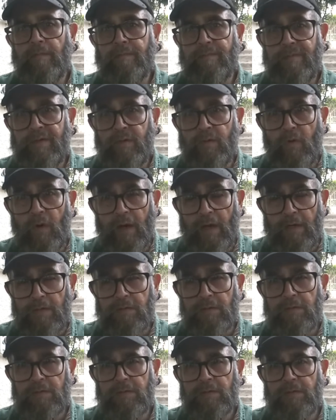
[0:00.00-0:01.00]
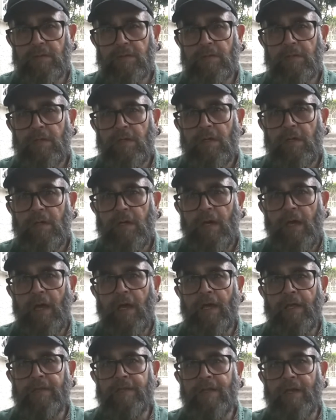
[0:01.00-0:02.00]
Be well,
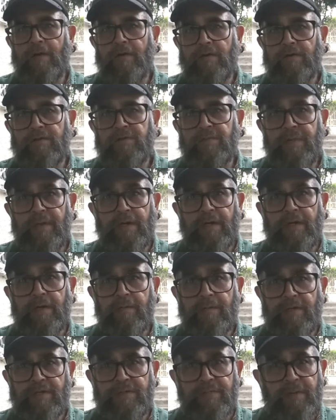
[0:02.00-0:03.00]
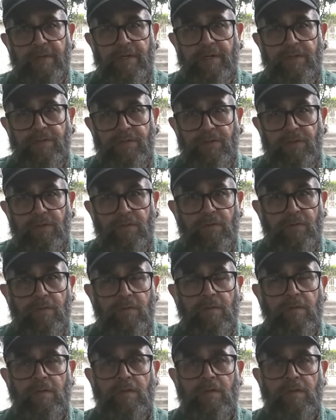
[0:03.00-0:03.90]
and I will be speaking to you